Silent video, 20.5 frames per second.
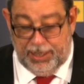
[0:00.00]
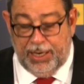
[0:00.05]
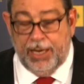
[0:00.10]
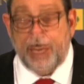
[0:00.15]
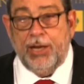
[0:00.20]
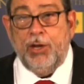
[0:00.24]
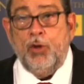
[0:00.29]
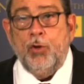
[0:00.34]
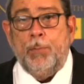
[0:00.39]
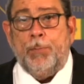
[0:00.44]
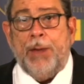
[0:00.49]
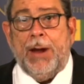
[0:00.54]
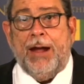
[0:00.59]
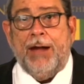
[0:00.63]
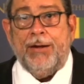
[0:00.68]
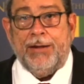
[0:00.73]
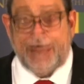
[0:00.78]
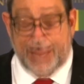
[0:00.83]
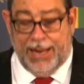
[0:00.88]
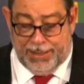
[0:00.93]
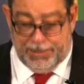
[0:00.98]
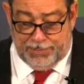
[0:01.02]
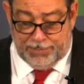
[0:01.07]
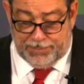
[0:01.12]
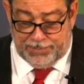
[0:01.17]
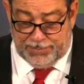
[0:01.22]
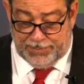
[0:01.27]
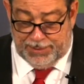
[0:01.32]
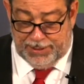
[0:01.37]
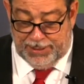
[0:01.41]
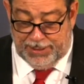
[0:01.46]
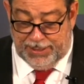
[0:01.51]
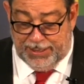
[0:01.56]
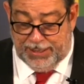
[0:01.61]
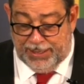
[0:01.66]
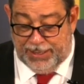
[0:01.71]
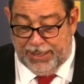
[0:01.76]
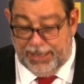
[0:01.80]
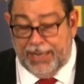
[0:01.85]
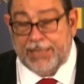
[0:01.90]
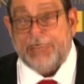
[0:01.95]
A new paradigm
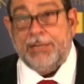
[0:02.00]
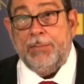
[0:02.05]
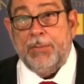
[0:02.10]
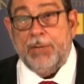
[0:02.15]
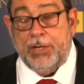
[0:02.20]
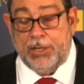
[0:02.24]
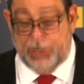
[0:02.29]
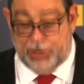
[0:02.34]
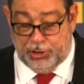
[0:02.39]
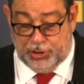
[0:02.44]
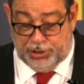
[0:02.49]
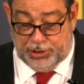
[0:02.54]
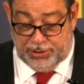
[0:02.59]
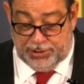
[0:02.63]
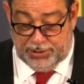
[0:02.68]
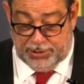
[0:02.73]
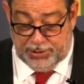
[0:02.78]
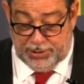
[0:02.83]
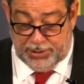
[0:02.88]
has emerged.